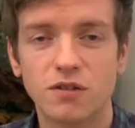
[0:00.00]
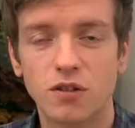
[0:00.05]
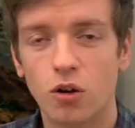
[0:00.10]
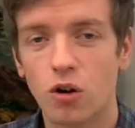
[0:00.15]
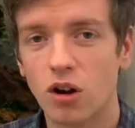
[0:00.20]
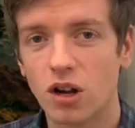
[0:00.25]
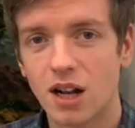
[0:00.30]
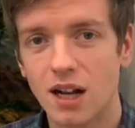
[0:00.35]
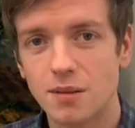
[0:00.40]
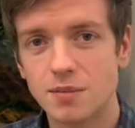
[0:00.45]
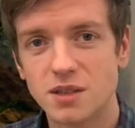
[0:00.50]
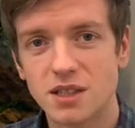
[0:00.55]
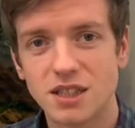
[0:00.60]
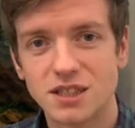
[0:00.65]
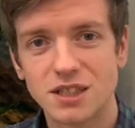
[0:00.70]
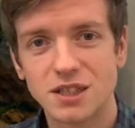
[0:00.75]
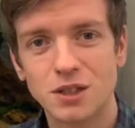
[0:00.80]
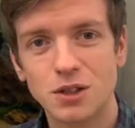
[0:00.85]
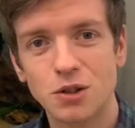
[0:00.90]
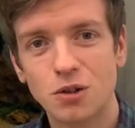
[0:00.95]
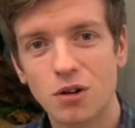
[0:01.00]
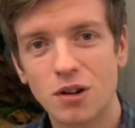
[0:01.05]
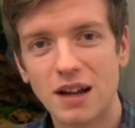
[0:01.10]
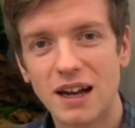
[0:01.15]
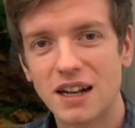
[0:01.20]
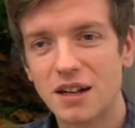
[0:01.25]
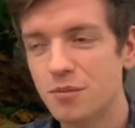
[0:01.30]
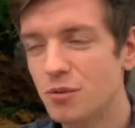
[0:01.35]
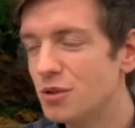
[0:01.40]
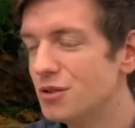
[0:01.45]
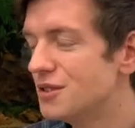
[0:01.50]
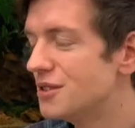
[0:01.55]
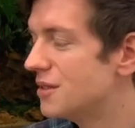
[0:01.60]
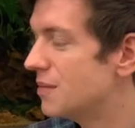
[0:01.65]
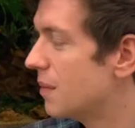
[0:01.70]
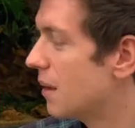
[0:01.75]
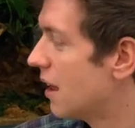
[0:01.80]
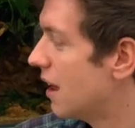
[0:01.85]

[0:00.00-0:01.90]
for acclimatizing your animals.